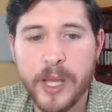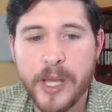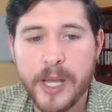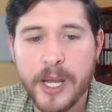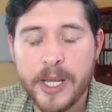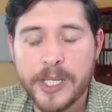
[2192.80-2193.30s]

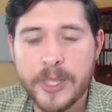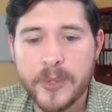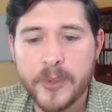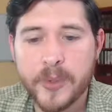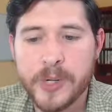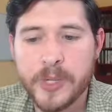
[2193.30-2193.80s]
is
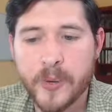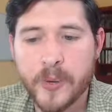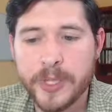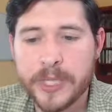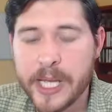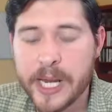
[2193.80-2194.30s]
you're
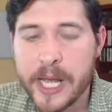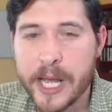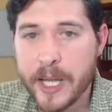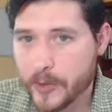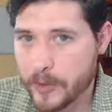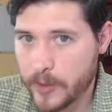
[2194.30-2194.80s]
going to get a
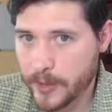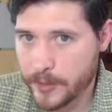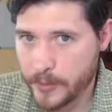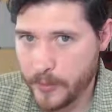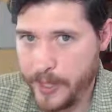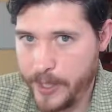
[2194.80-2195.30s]
higher
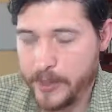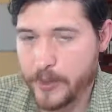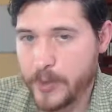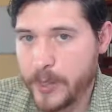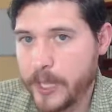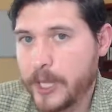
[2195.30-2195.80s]
click-through rate. You're
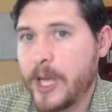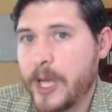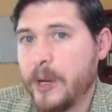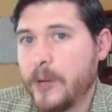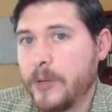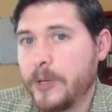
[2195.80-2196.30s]
going to get a
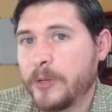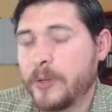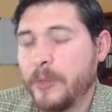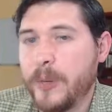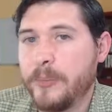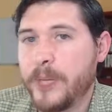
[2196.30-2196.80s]
higher click-through
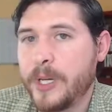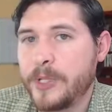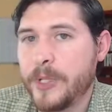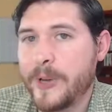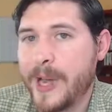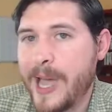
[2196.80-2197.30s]
rate because
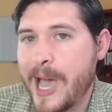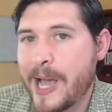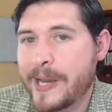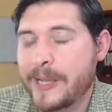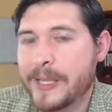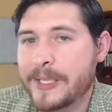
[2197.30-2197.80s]
your
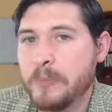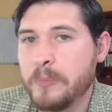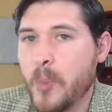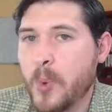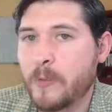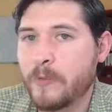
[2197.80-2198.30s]
ad is
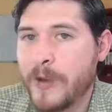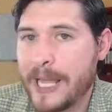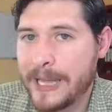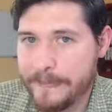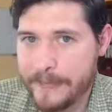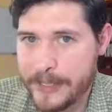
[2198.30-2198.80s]
more
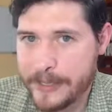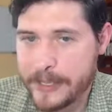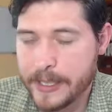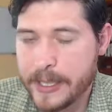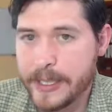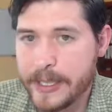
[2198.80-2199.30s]
relevant
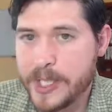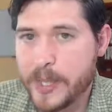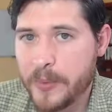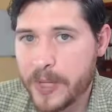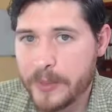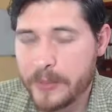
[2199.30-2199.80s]
to
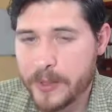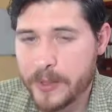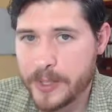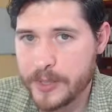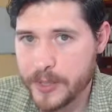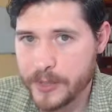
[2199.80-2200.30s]
what the
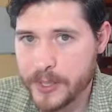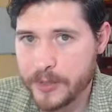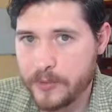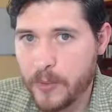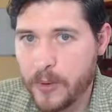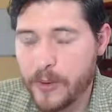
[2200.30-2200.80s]
person's searching
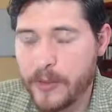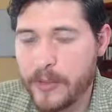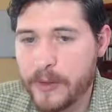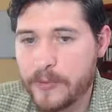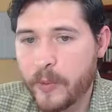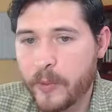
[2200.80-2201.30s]
for.
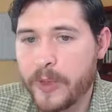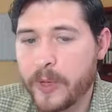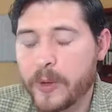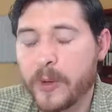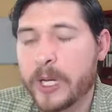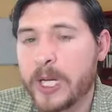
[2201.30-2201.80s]
Therefore, they're
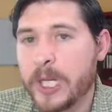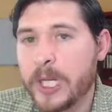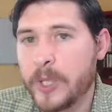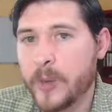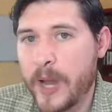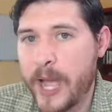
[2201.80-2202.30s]
going to
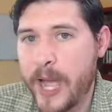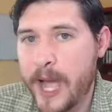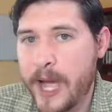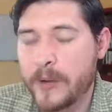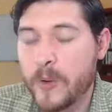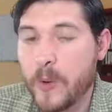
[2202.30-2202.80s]
click your
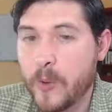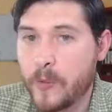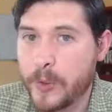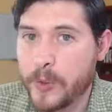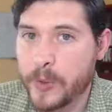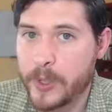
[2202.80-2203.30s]
ad over
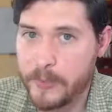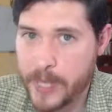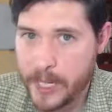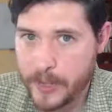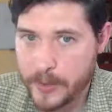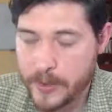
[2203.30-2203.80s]
your
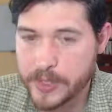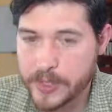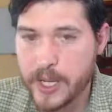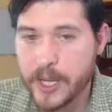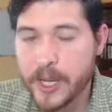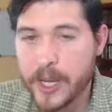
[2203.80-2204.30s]
competitors.
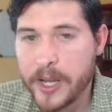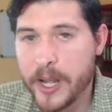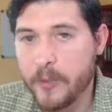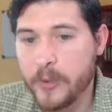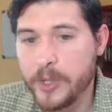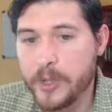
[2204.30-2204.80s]

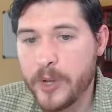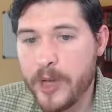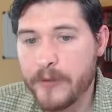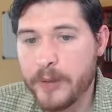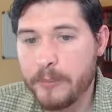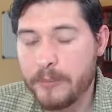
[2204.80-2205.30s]
Now, when you have
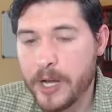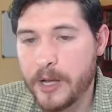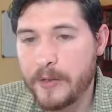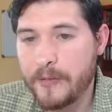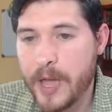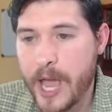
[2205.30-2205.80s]
an
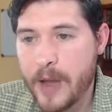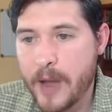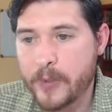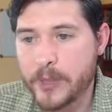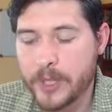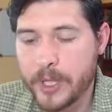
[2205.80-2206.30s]
above
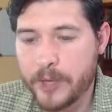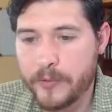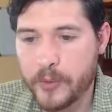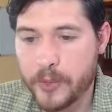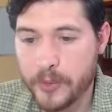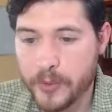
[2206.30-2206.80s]
average
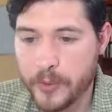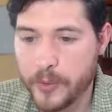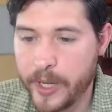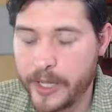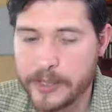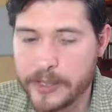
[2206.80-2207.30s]
click-through
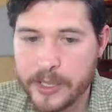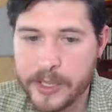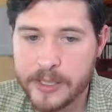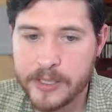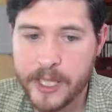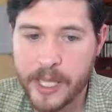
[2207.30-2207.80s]
rate, so
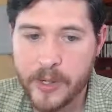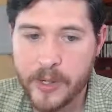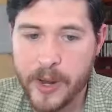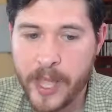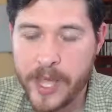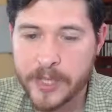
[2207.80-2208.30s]
let's say
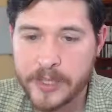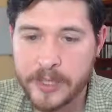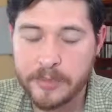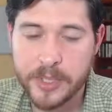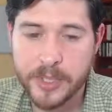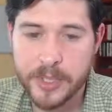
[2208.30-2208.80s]
your ad's
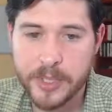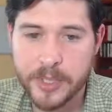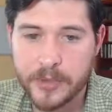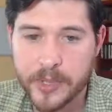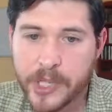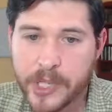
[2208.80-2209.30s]
in position
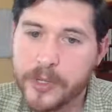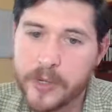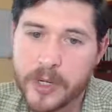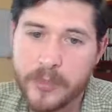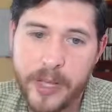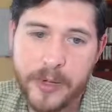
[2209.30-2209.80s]
3 and your
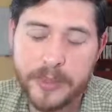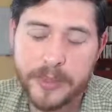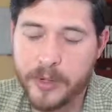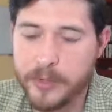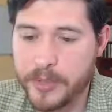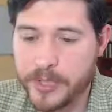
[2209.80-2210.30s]
competitors
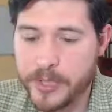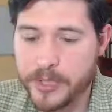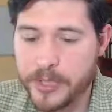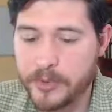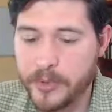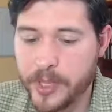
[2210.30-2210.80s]
are in
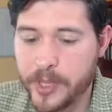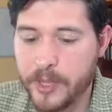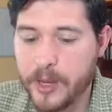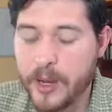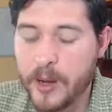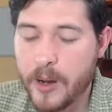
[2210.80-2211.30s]
position 3,
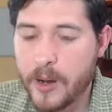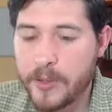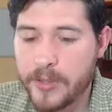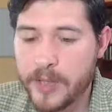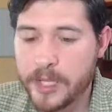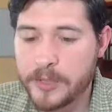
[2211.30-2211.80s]
all
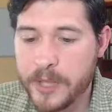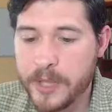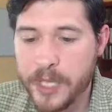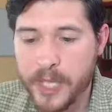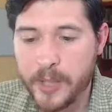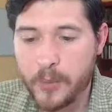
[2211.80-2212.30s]
things
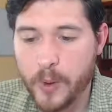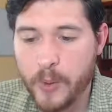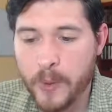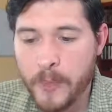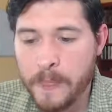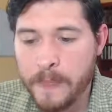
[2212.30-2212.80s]
being equal,
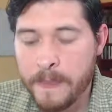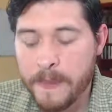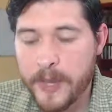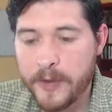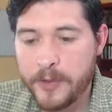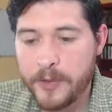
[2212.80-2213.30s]

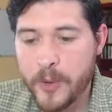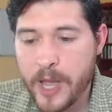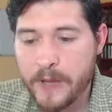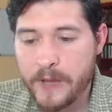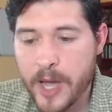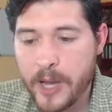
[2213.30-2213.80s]
if you
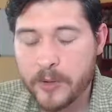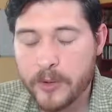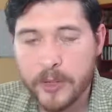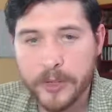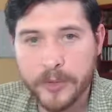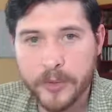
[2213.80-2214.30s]
have a higher
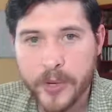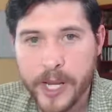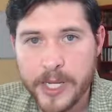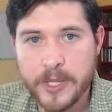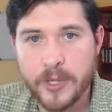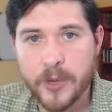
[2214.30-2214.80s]
click-through
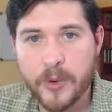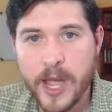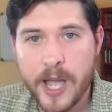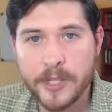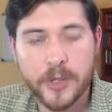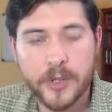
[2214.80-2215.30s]
rate, your
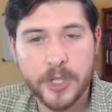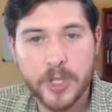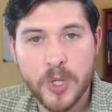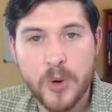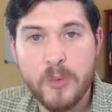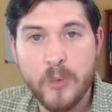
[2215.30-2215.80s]
ad's going to
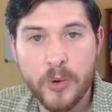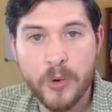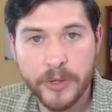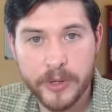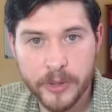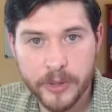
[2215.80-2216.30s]
show more
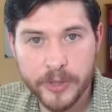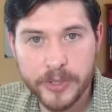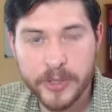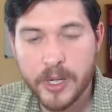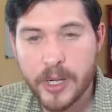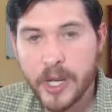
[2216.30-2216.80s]
than theirs.
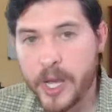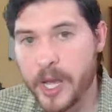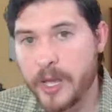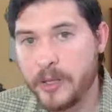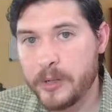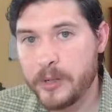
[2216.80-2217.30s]

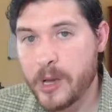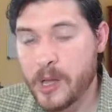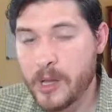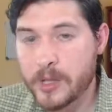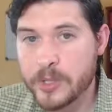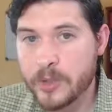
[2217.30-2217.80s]
You
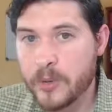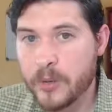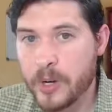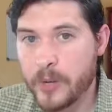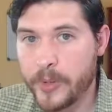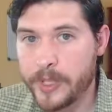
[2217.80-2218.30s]
also
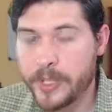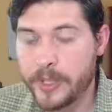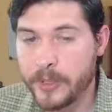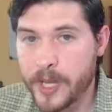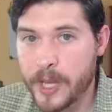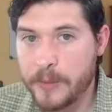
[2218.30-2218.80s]
are going to
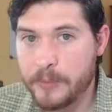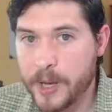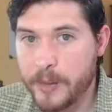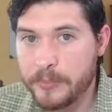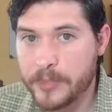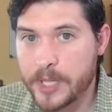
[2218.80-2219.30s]
get
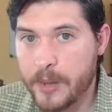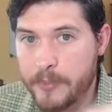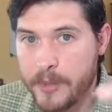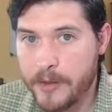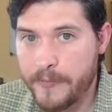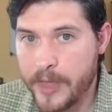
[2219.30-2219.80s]
bumped
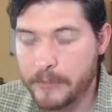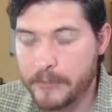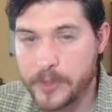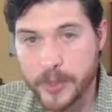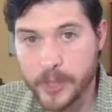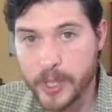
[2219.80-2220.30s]
above them.
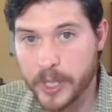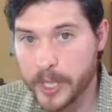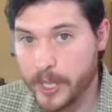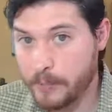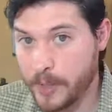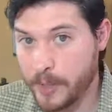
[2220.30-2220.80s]
So you're going to
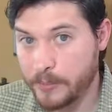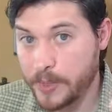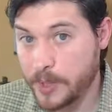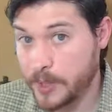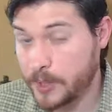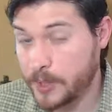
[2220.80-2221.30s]
get bumped
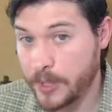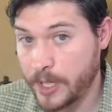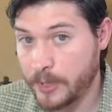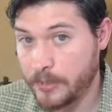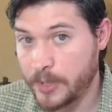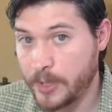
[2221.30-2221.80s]
into the
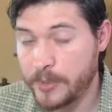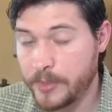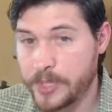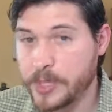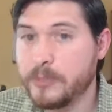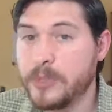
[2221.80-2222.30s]
number 2
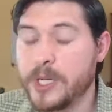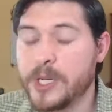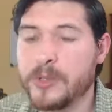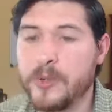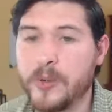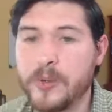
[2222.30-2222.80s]
position
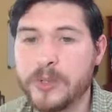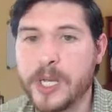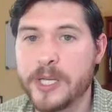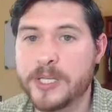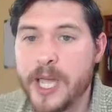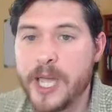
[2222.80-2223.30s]
because Google
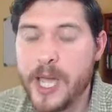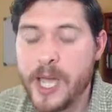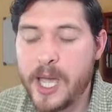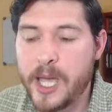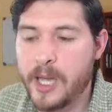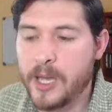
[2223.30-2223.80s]
says, hey,